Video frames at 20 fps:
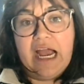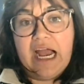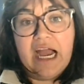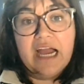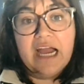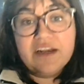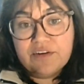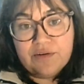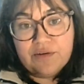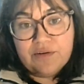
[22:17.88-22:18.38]

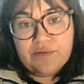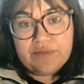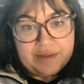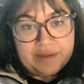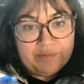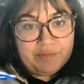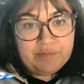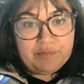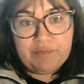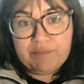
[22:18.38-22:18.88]
I don't know,
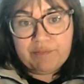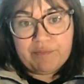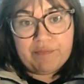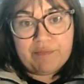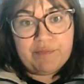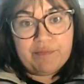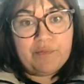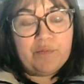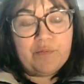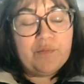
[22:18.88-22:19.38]
like
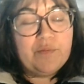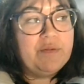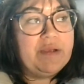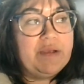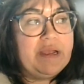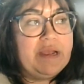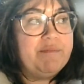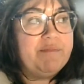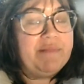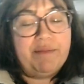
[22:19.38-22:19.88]

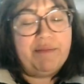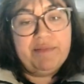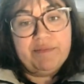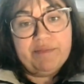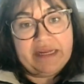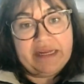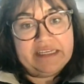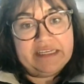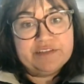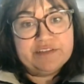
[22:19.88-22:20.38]
maybe
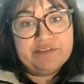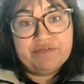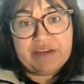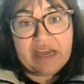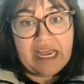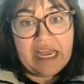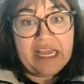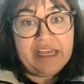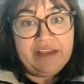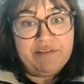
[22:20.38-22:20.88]

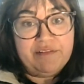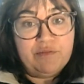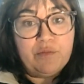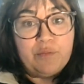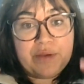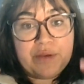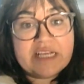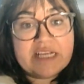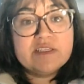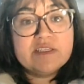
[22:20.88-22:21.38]

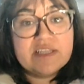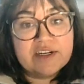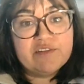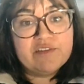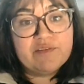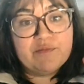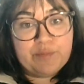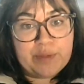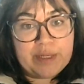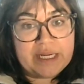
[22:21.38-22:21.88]
-5. We sort
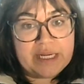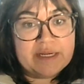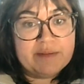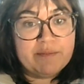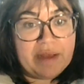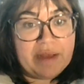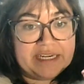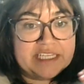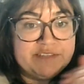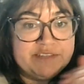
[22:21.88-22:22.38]
of put
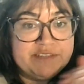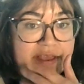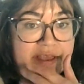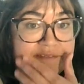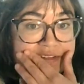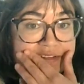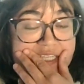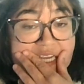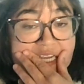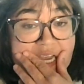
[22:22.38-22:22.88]

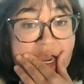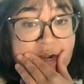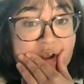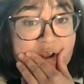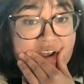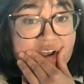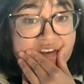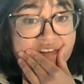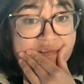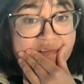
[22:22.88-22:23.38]
-5 as a
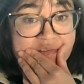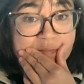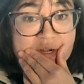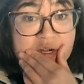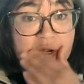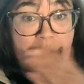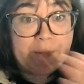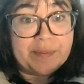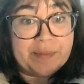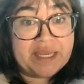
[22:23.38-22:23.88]
cutoff,
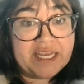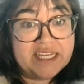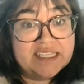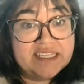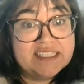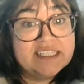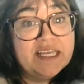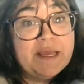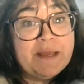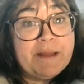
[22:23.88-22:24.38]
but not
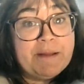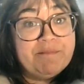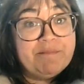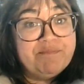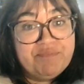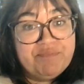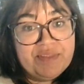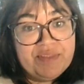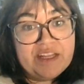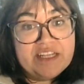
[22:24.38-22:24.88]
because
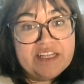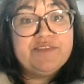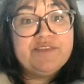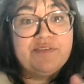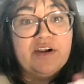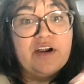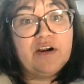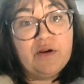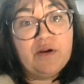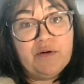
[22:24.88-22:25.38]
just
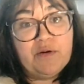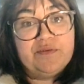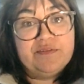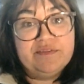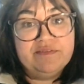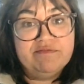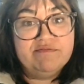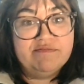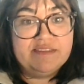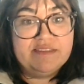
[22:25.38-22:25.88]
for our
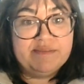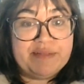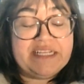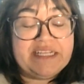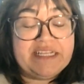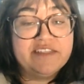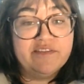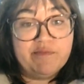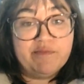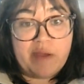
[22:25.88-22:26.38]
own
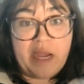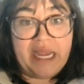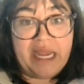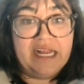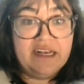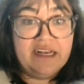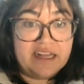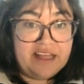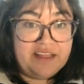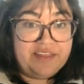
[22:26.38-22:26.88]
peace of
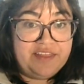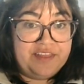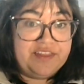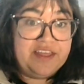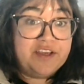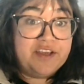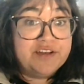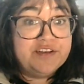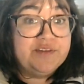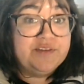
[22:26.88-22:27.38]
mind. I think
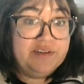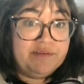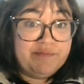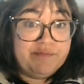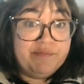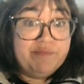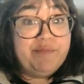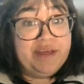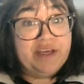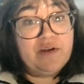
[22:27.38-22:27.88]
they could do a
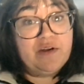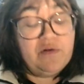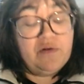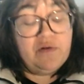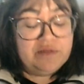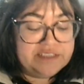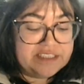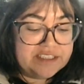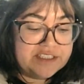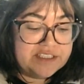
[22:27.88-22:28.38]
bit
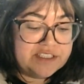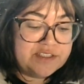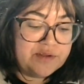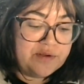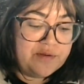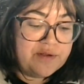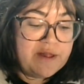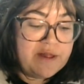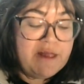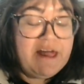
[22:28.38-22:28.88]
colder.
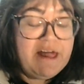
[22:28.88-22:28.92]
So